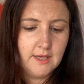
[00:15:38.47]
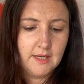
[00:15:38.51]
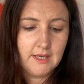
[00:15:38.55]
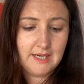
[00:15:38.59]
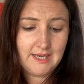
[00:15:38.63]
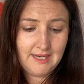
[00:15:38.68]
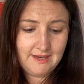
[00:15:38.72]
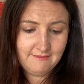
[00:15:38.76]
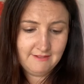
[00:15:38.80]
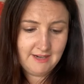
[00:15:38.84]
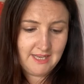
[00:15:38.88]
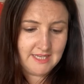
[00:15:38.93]

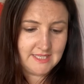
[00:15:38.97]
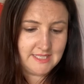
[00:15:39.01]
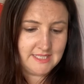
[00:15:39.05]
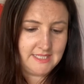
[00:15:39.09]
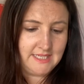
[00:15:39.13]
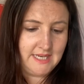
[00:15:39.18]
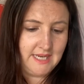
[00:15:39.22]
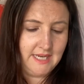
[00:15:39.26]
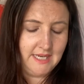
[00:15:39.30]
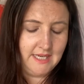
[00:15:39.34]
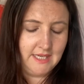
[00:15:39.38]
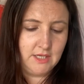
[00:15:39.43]
Clear
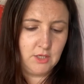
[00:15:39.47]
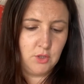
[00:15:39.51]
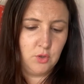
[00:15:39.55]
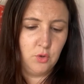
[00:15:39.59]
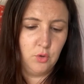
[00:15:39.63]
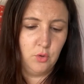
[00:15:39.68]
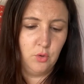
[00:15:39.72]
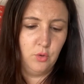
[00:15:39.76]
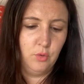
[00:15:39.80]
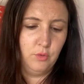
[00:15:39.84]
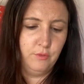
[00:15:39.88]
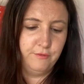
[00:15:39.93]
elastic,
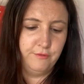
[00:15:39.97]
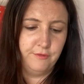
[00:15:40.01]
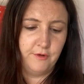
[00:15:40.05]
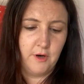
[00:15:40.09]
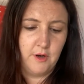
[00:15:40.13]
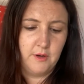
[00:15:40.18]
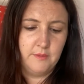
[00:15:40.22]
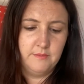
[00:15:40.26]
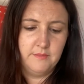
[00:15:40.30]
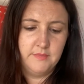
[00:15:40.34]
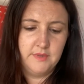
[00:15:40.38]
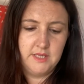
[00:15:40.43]
all
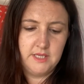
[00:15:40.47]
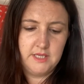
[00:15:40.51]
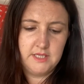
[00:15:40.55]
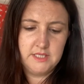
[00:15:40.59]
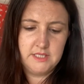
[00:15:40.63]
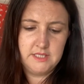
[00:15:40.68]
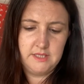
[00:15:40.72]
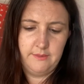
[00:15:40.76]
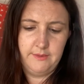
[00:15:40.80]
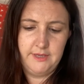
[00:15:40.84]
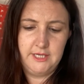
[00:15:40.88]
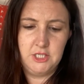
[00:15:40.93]
from the
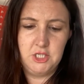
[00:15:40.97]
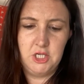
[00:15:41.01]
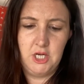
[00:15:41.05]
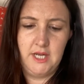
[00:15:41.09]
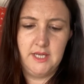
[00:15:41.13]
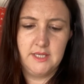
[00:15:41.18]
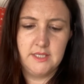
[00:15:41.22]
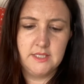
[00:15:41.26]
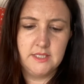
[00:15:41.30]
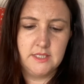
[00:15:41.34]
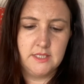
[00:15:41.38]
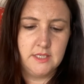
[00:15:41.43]
sewing
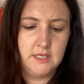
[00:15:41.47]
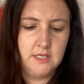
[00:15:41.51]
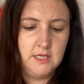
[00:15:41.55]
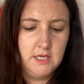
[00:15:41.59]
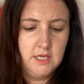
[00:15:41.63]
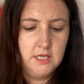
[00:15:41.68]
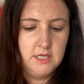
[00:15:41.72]
chest.